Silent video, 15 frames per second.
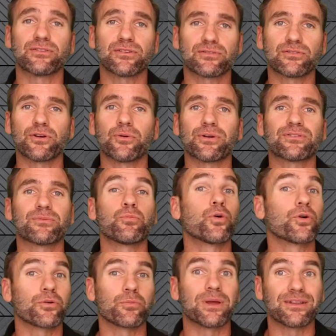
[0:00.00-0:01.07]
just know it's
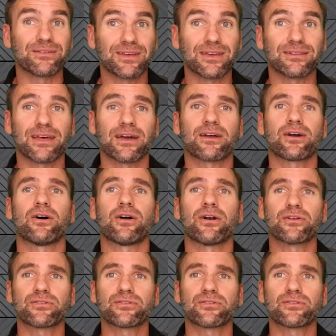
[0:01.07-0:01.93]
more to maintain that car.